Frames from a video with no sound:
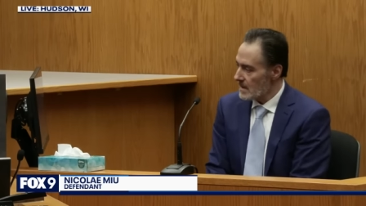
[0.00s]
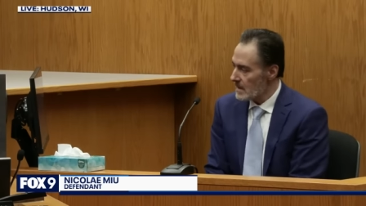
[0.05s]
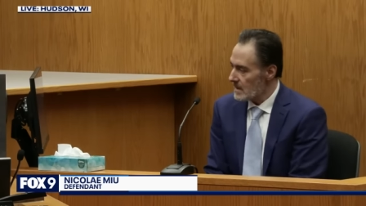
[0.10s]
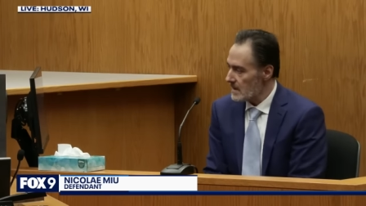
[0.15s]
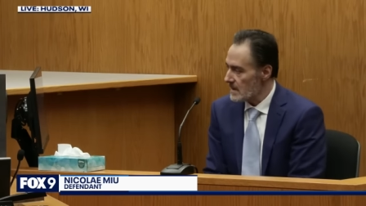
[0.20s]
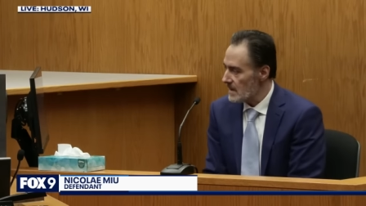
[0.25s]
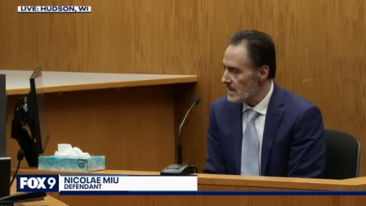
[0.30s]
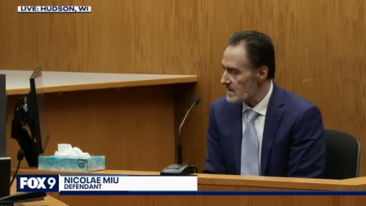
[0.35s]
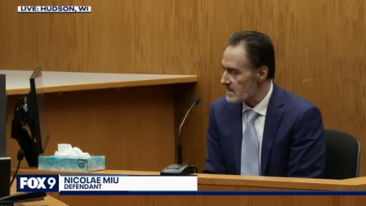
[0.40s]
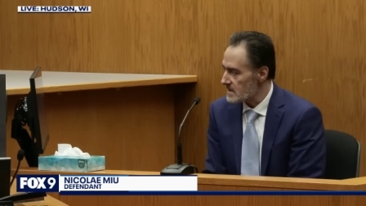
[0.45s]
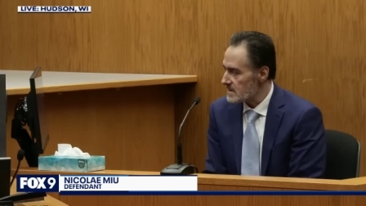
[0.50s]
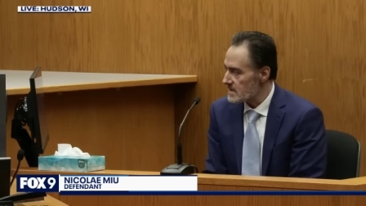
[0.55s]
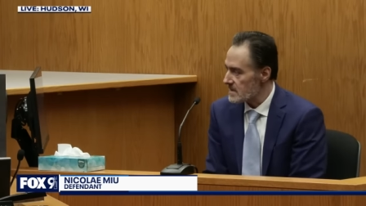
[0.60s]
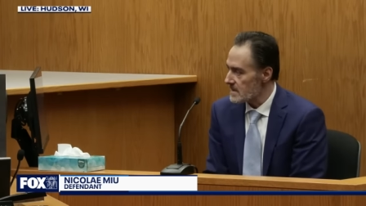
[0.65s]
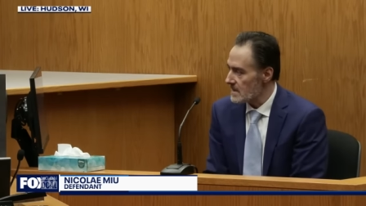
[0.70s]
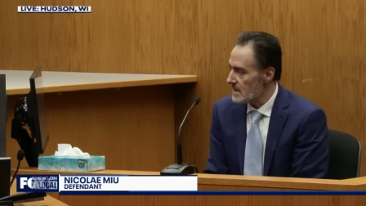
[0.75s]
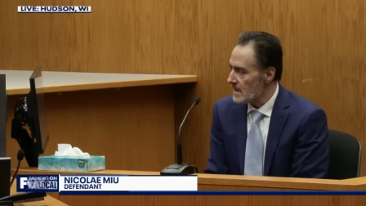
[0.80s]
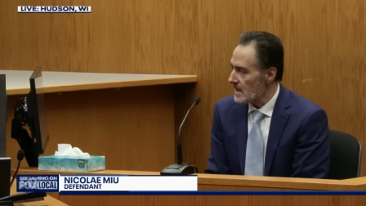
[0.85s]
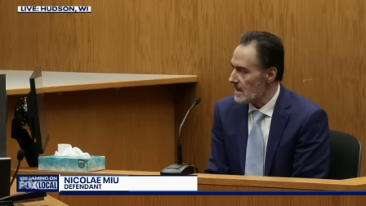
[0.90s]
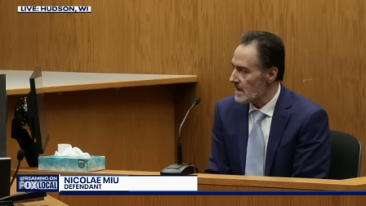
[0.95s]
Yes.
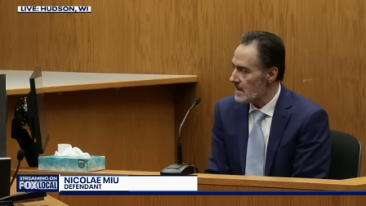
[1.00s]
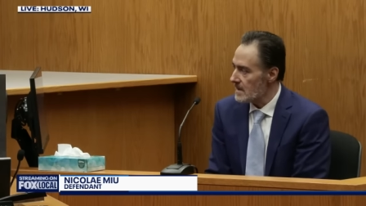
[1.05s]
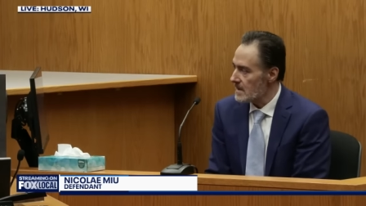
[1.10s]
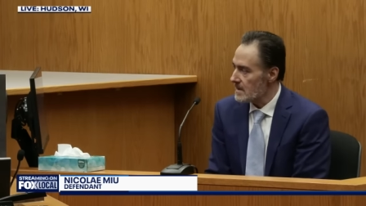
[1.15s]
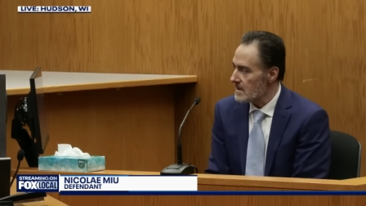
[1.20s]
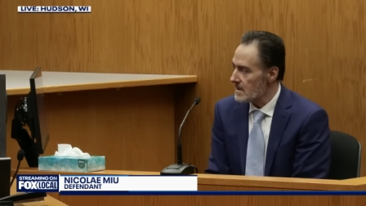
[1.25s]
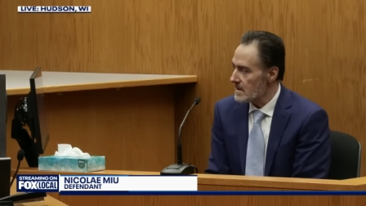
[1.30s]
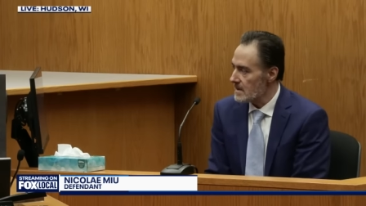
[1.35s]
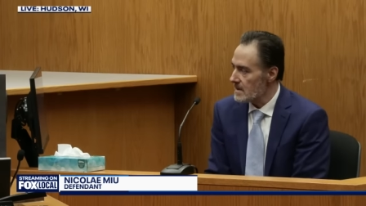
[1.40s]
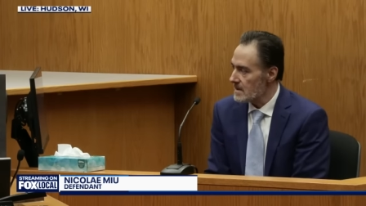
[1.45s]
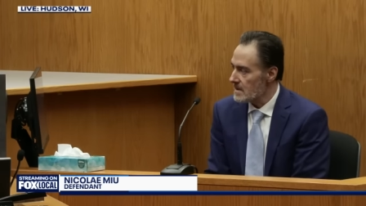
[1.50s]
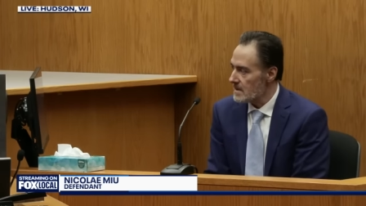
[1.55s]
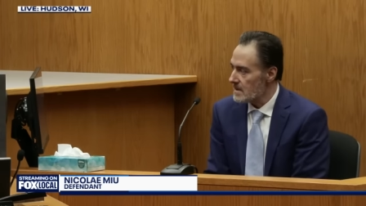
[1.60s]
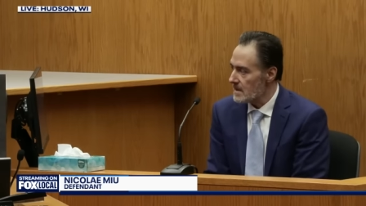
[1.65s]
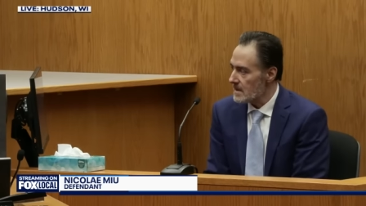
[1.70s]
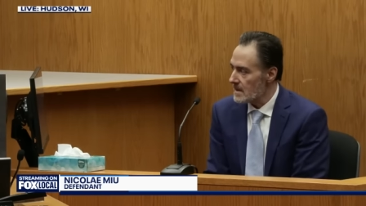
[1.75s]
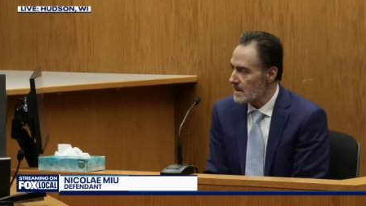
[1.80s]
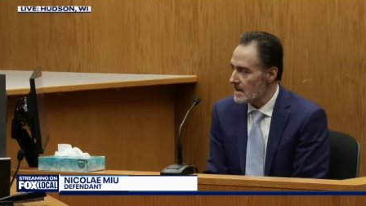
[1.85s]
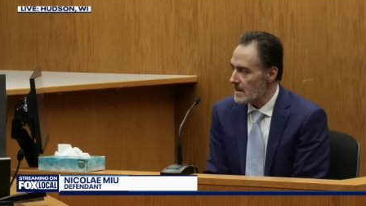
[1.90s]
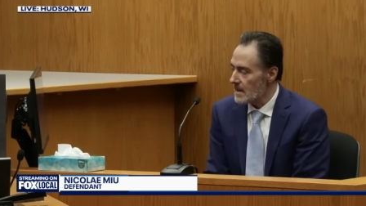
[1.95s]
What uh, did you see?
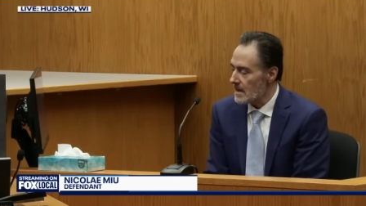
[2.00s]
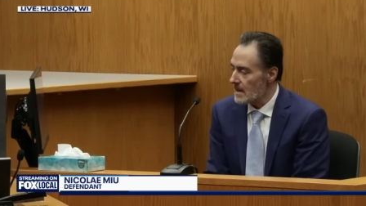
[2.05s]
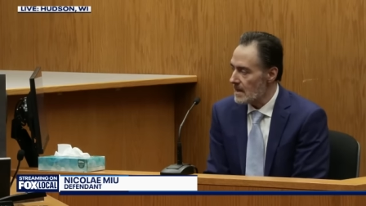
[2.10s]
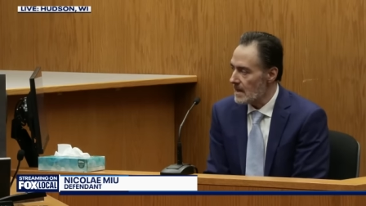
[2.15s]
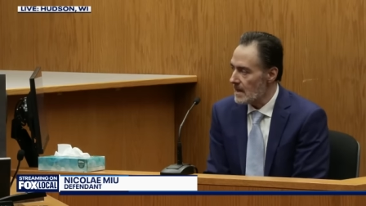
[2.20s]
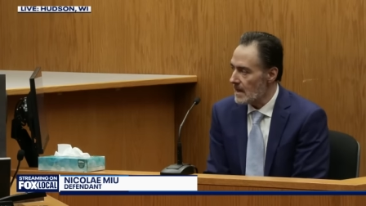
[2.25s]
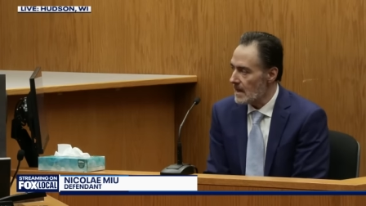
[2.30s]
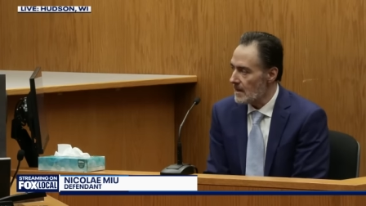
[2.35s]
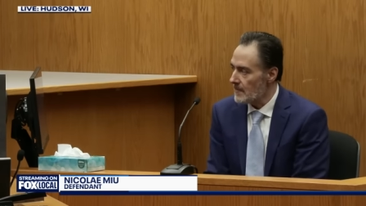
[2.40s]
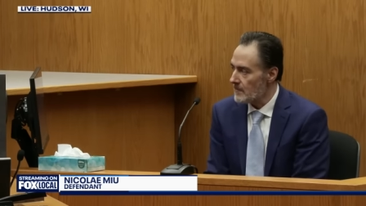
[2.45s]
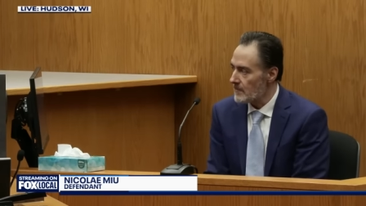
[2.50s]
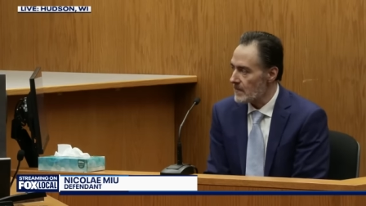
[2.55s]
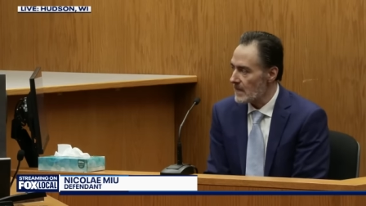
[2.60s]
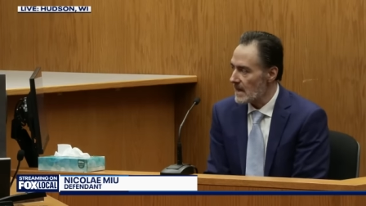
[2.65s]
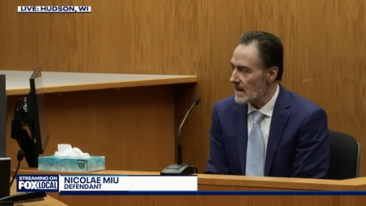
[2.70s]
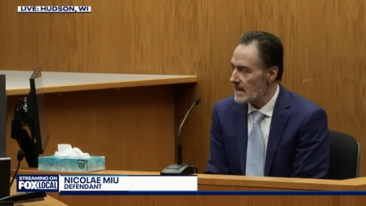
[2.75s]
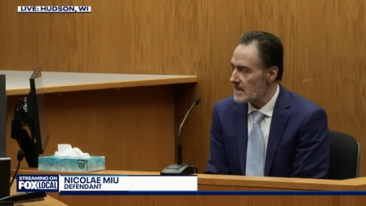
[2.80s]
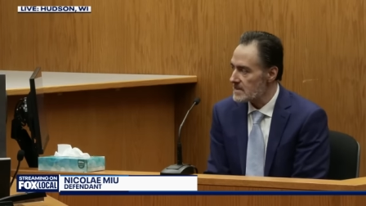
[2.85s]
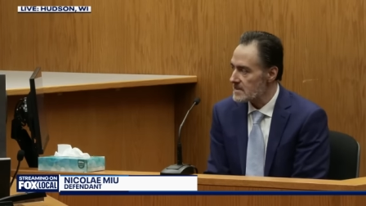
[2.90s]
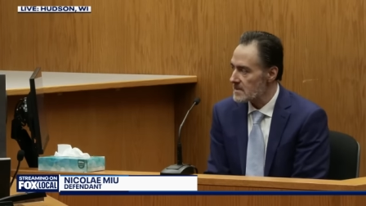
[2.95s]
Um,
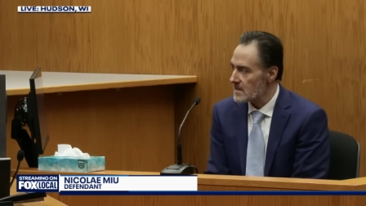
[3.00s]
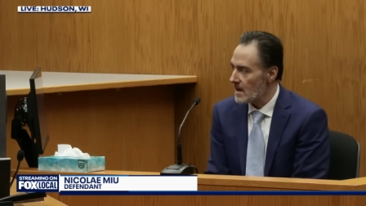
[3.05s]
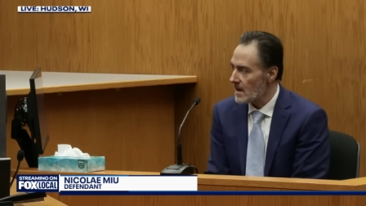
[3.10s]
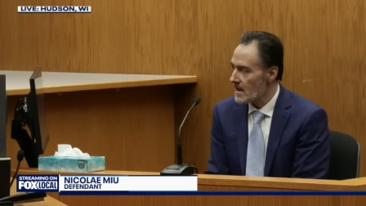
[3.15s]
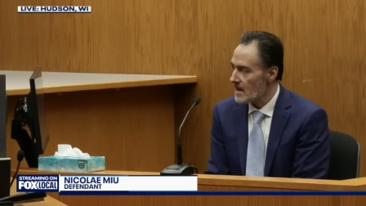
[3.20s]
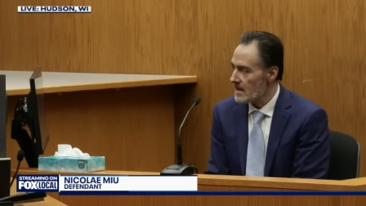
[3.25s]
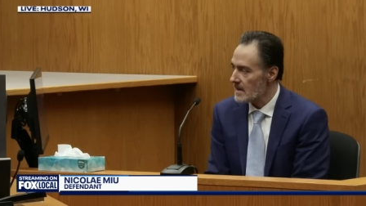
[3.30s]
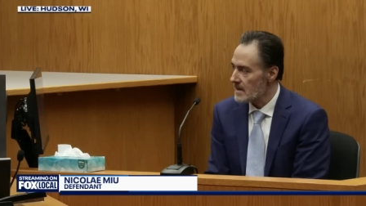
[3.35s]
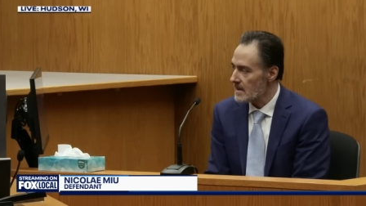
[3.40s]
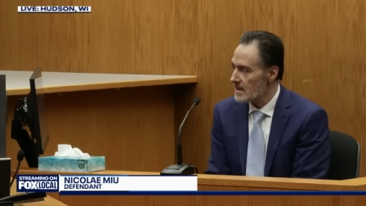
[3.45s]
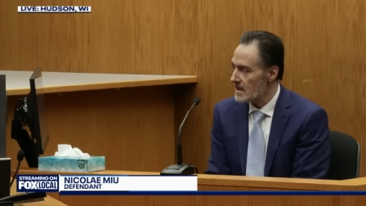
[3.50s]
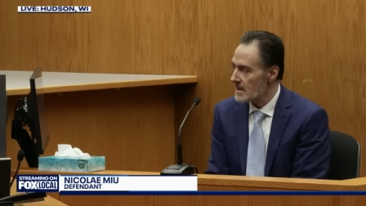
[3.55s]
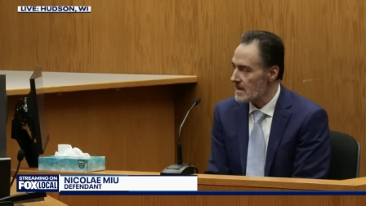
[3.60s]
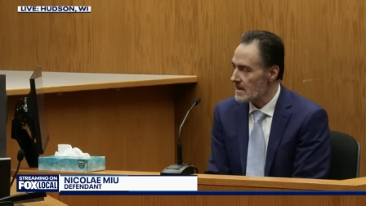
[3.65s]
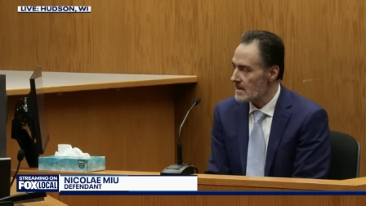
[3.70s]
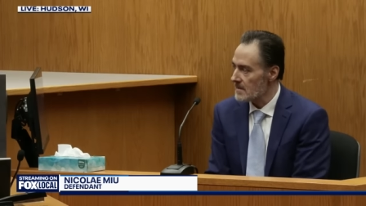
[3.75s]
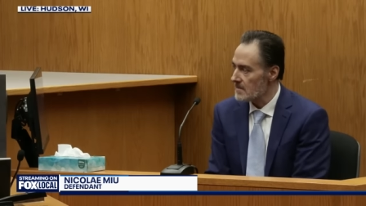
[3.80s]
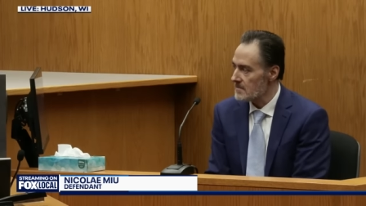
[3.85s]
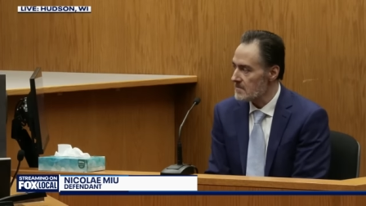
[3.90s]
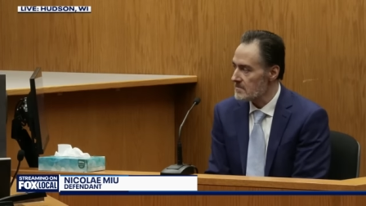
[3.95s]
I saw
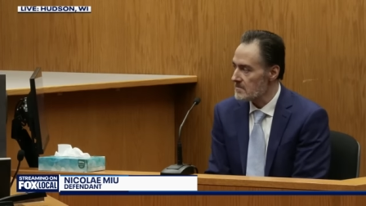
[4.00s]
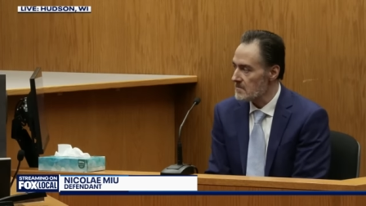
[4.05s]
uh,